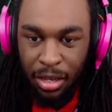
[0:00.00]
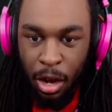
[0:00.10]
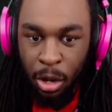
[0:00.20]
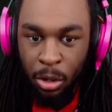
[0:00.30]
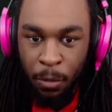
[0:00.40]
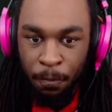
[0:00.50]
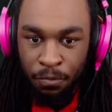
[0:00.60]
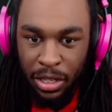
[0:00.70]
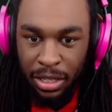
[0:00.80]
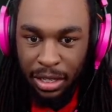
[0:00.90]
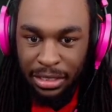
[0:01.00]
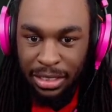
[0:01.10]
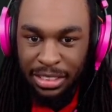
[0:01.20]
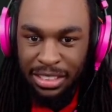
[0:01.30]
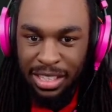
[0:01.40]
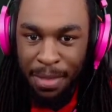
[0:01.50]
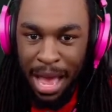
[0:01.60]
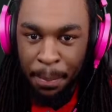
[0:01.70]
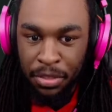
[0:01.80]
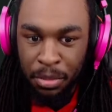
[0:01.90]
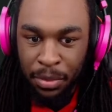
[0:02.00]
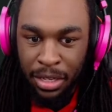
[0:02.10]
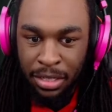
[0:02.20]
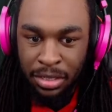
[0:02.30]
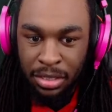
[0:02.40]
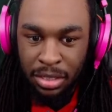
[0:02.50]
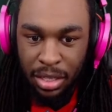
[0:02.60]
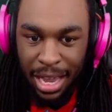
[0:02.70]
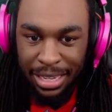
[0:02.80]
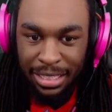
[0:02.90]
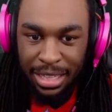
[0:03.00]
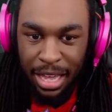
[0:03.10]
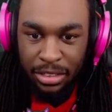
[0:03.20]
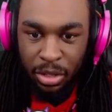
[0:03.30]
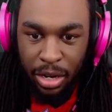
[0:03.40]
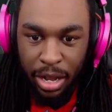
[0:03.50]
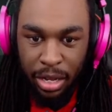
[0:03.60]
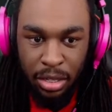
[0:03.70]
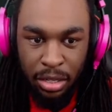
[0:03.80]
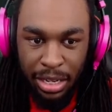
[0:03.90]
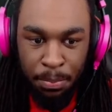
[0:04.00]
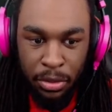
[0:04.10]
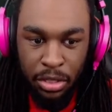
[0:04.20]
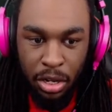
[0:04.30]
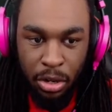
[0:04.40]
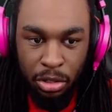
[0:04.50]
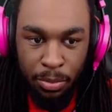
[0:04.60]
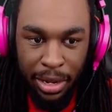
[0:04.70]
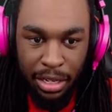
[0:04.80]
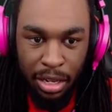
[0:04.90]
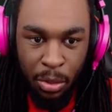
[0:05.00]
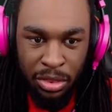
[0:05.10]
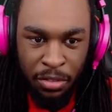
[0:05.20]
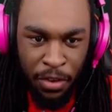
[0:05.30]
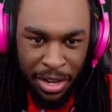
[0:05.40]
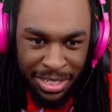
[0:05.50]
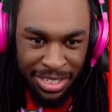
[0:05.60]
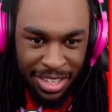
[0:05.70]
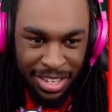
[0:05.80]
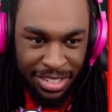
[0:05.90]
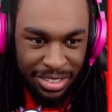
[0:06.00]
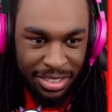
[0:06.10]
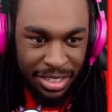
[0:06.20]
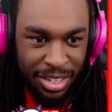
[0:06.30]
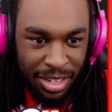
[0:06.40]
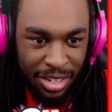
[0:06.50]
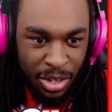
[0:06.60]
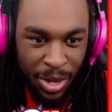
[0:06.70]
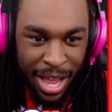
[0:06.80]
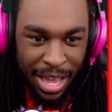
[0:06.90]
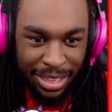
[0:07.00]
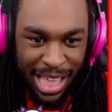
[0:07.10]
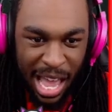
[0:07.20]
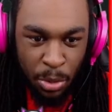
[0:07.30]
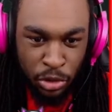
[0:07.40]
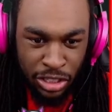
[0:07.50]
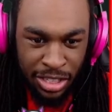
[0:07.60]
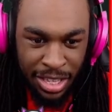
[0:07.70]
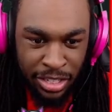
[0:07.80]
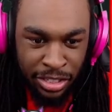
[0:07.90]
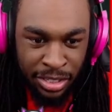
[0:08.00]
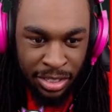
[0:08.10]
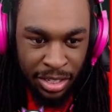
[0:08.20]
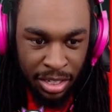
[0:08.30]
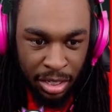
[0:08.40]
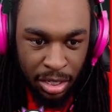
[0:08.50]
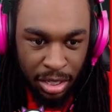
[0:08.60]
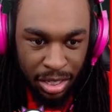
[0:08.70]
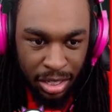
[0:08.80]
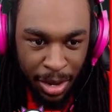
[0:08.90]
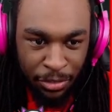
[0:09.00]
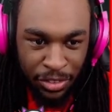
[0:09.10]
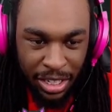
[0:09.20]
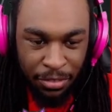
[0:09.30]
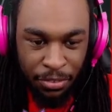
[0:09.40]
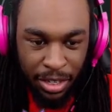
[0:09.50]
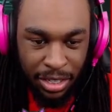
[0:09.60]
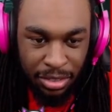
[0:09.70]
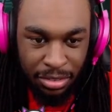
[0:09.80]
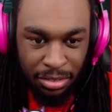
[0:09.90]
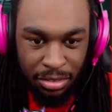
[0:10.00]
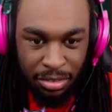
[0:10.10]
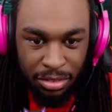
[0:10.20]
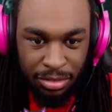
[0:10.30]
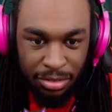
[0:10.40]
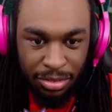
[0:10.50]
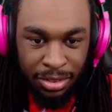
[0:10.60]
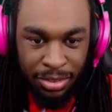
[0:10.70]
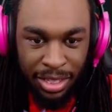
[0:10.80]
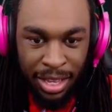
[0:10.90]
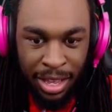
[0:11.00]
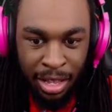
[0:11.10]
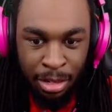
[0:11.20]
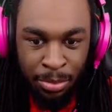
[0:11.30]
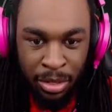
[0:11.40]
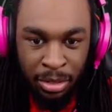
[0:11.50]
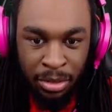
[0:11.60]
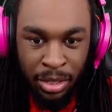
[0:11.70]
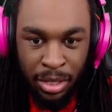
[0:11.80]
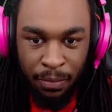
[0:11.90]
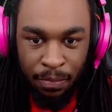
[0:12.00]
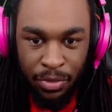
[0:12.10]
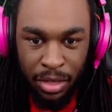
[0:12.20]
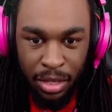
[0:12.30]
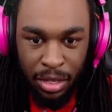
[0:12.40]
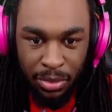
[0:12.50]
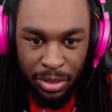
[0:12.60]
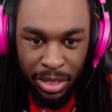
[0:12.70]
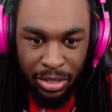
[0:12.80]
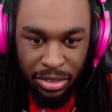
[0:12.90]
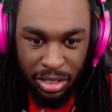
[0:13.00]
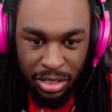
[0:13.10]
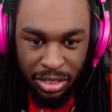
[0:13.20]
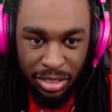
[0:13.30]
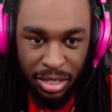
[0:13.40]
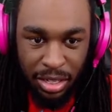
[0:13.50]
Oh! Is, is this the map of the place? I need that, don't I? Input code, oh my god. What the fuck is this? What kind of language is this? Am I reading fucking... What the hell, bro? What the hell's this?